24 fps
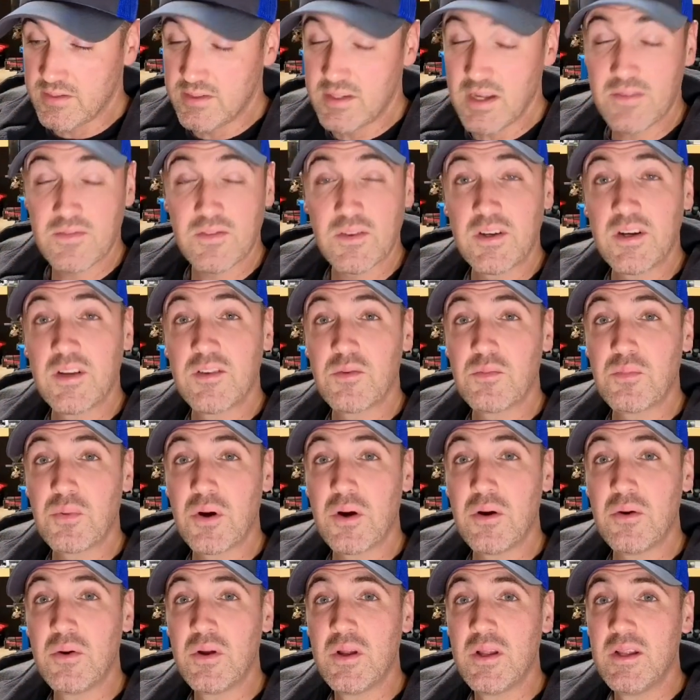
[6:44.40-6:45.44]
Definitely another
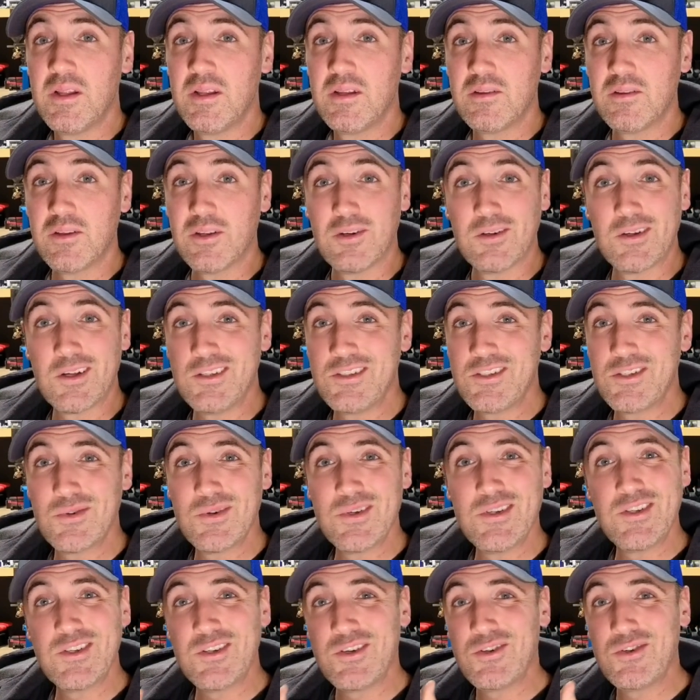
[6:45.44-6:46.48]
pro. Little guns
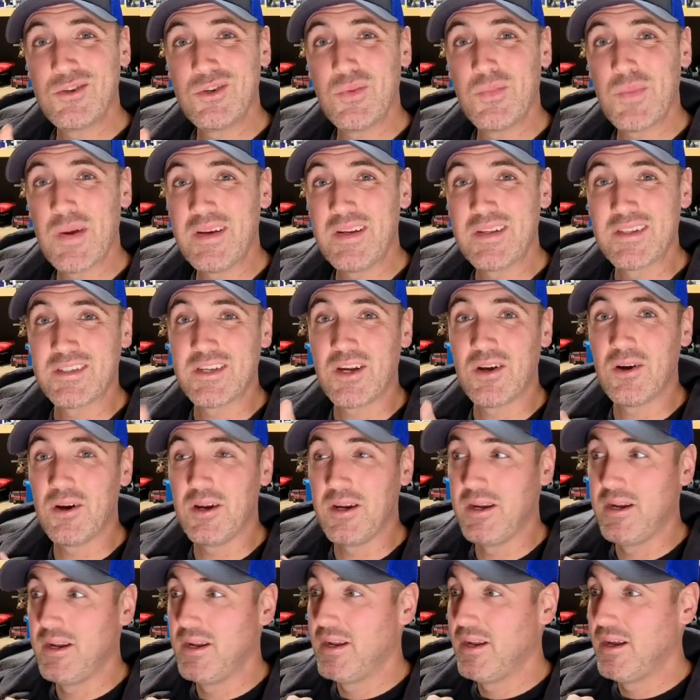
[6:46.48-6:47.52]
are easier to shoot appendix
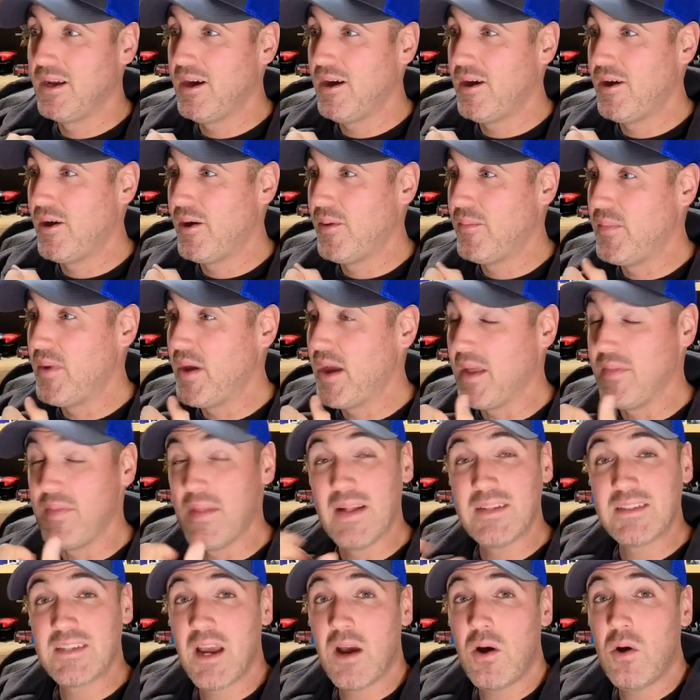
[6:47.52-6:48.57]
carry,
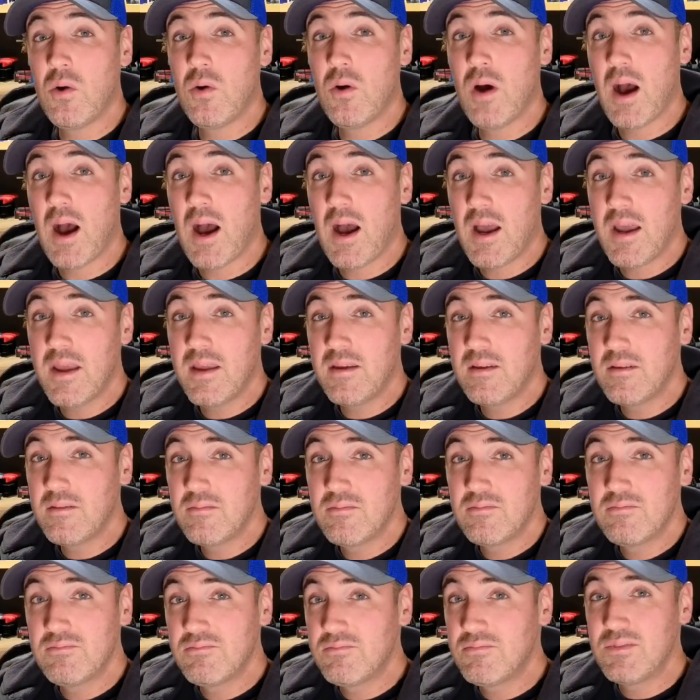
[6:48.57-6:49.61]
and that's how I
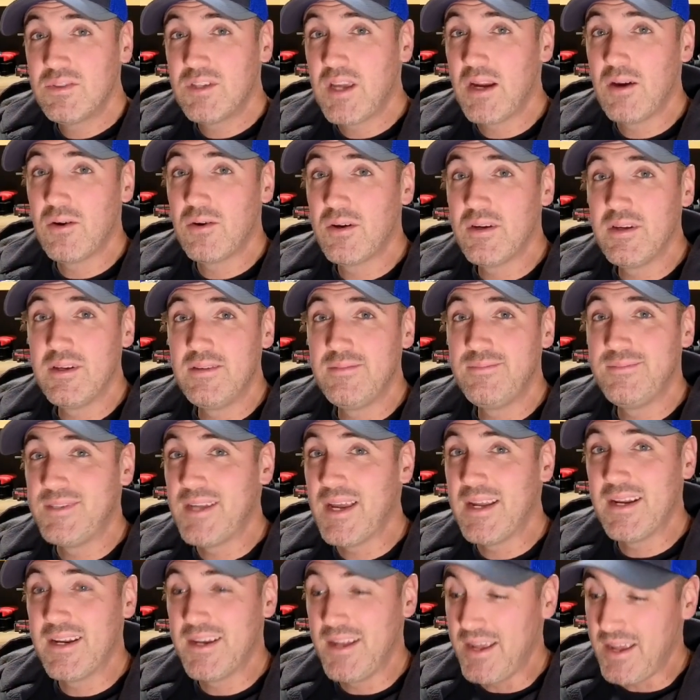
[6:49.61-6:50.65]
carry
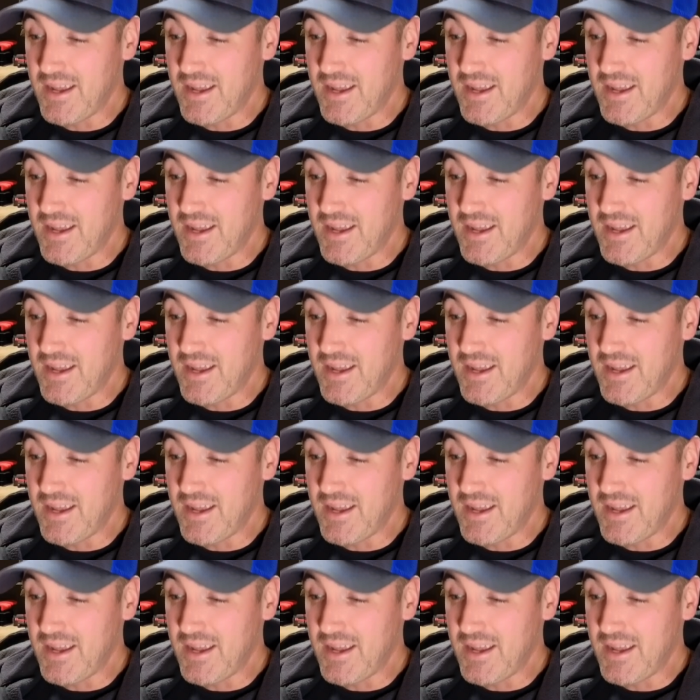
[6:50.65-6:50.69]
day to